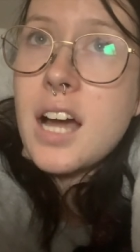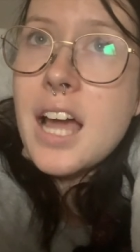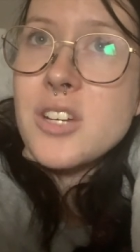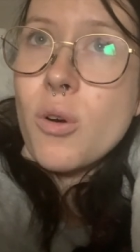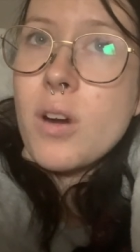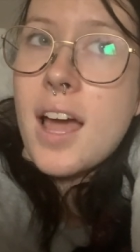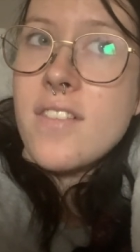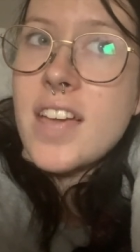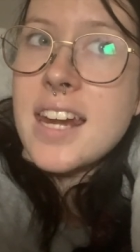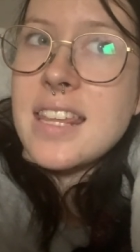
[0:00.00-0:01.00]
I don't
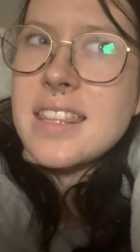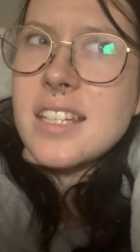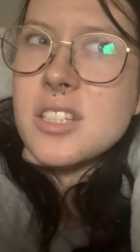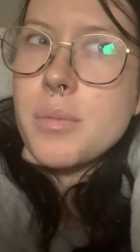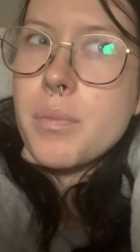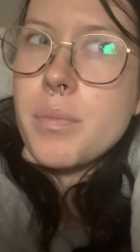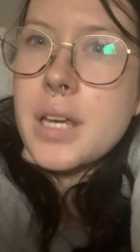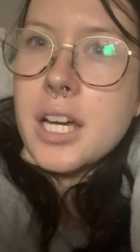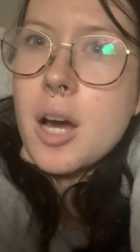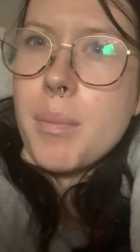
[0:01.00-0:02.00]
have anything to
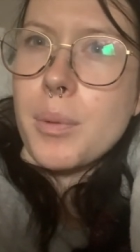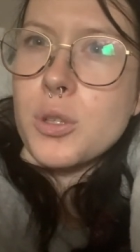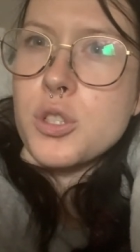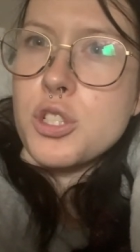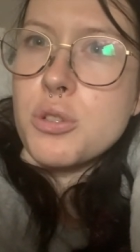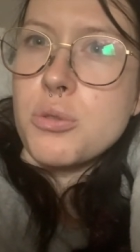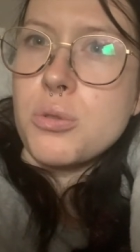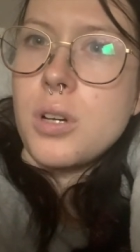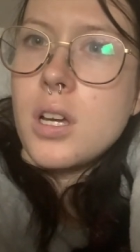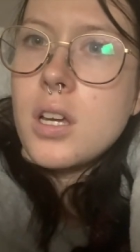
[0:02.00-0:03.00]
pick up or do,